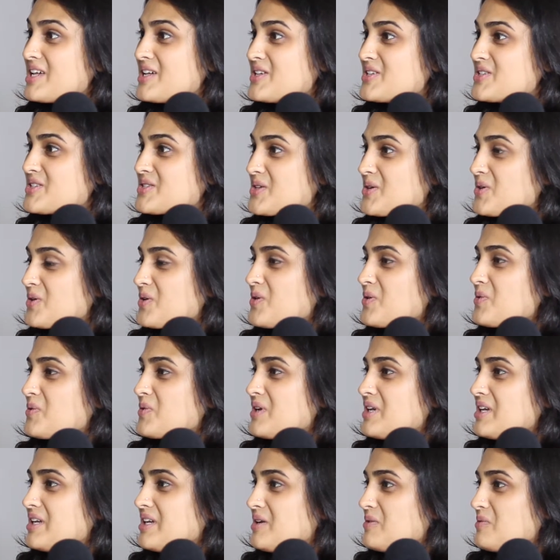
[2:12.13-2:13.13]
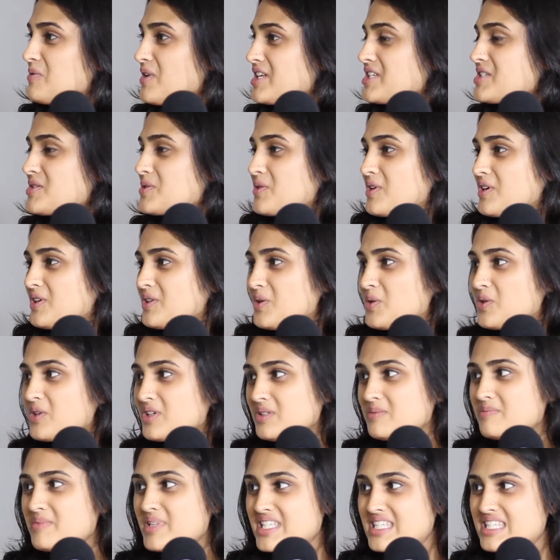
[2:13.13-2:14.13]
So we went to our
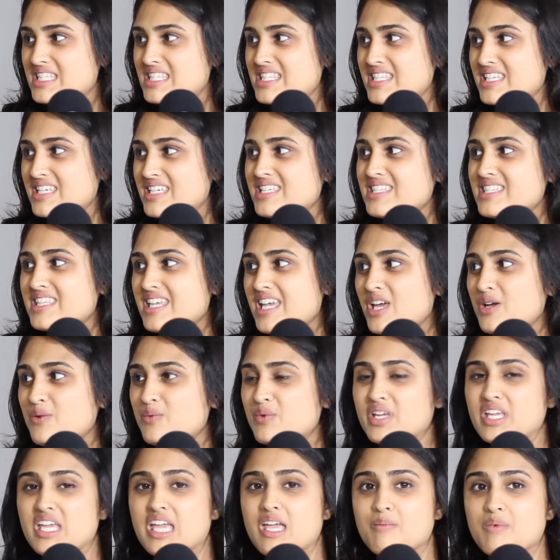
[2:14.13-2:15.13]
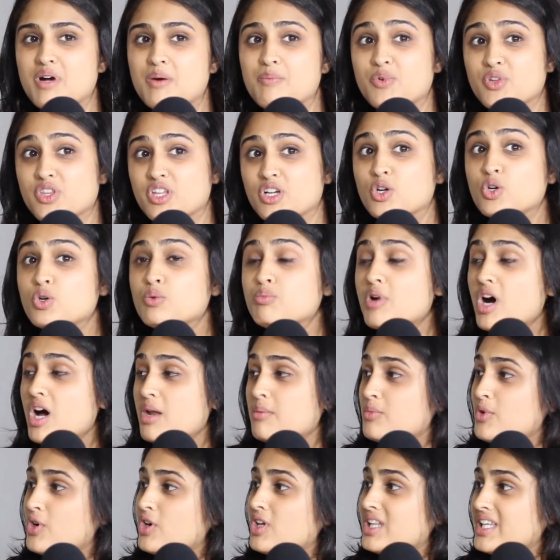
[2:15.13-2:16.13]
local businesses and we came up with a coupon
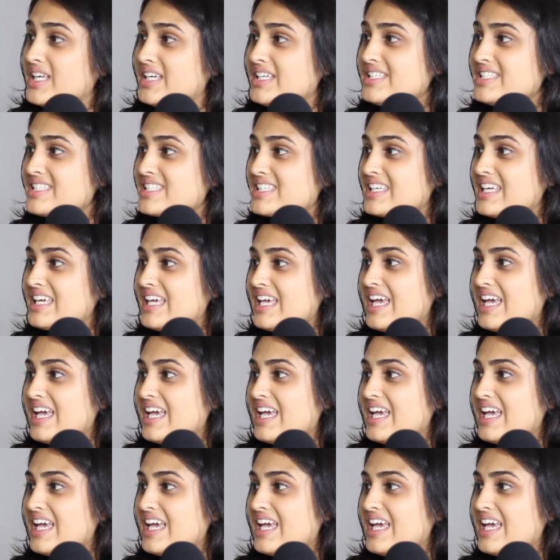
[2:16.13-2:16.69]
booklet.